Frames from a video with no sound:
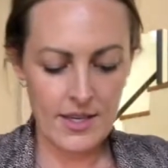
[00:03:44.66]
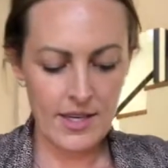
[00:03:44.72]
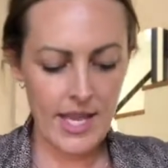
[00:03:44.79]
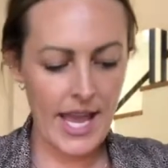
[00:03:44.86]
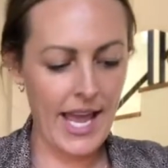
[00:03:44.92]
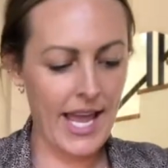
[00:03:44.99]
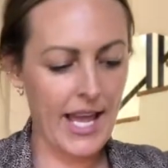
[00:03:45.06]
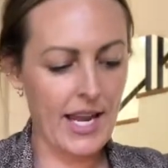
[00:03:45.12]

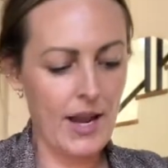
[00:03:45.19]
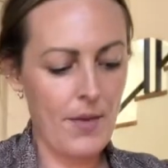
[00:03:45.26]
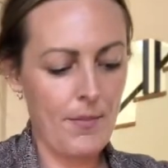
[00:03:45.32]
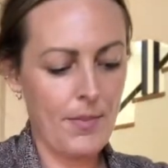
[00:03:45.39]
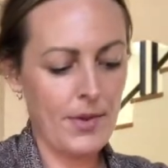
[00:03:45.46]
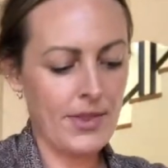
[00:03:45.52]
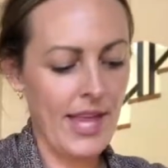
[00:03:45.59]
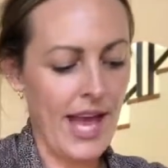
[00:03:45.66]
And
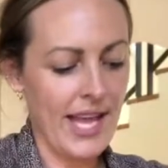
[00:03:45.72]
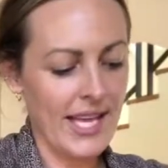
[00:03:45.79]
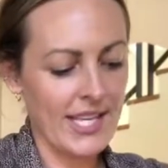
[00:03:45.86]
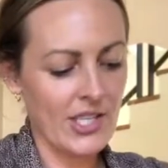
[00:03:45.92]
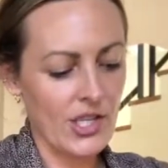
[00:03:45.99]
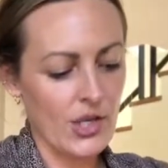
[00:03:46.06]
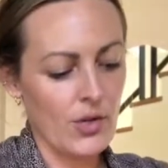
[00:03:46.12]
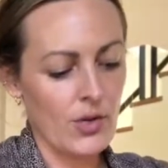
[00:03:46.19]
put that
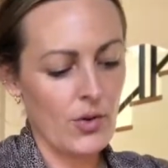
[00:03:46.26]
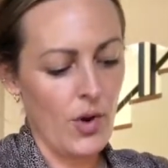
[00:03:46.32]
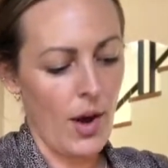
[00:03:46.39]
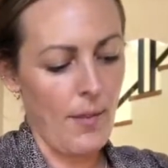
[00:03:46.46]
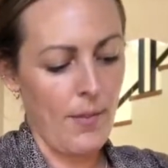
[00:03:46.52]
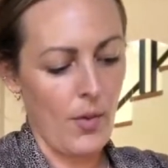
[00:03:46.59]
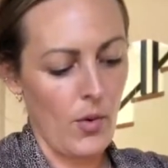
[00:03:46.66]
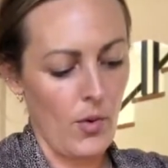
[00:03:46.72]
into a
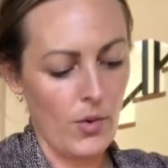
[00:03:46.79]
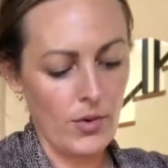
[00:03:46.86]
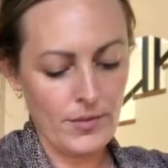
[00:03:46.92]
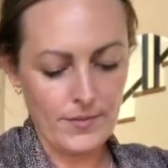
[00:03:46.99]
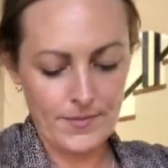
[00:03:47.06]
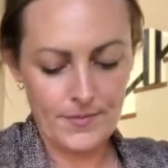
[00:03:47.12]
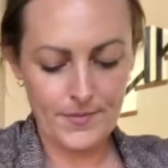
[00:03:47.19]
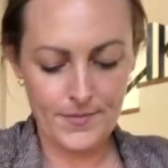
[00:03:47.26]

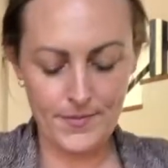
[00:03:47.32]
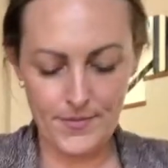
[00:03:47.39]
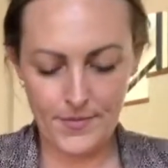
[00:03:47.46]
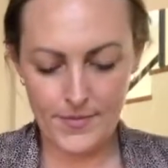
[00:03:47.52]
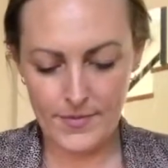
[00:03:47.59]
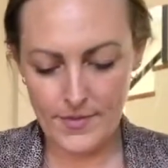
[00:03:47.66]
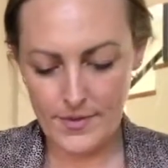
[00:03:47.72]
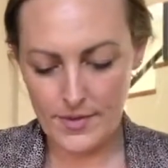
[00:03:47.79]
bowl,
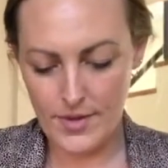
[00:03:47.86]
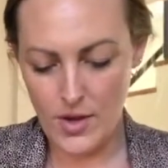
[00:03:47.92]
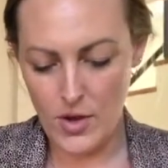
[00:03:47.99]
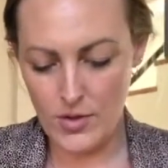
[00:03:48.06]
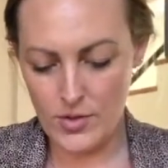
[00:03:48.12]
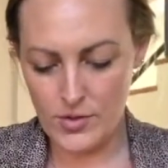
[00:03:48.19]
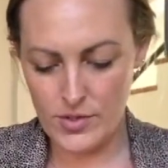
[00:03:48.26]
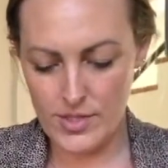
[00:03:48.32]
all
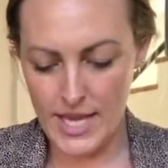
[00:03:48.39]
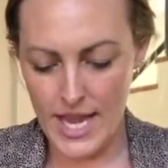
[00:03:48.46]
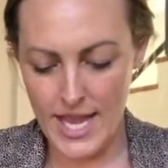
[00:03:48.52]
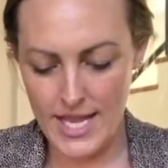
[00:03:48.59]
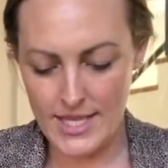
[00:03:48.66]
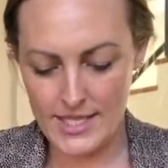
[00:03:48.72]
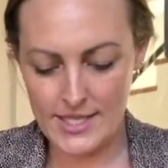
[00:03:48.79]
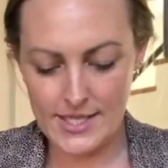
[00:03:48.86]
those
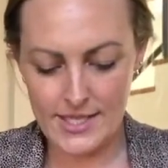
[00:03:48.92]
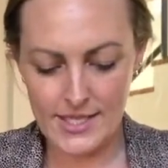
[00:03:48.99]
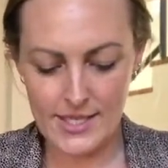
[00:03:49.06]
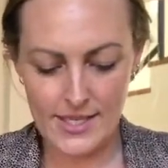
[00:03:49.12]
dates.